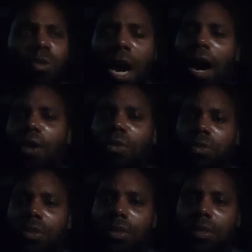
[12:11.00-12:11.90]
on,
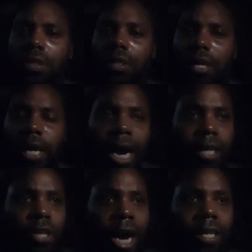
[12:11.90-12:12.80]
and I
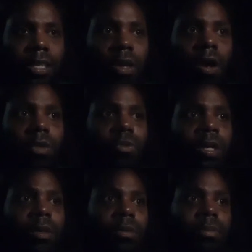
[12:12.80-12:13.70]
tried to talk with
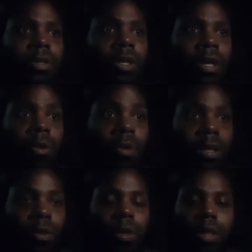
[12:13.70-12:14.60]
them, you know,
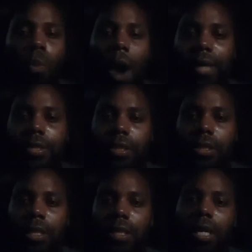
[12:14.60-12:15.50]
with the watchers.
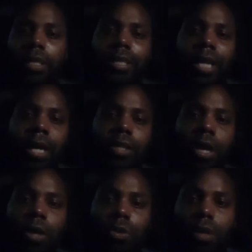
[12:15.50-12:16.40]
It's because it's the
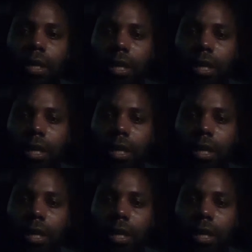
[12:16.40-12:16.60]
internal